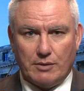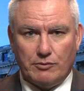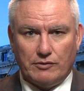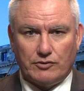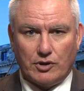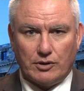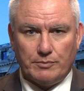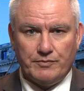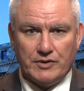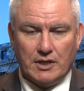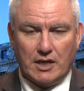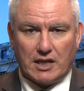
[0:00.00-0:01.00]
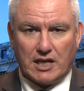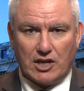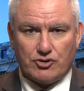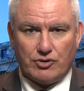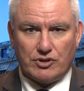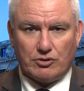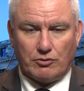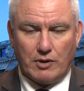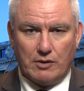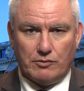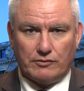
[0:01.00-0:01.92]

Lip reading: We've got a country to run.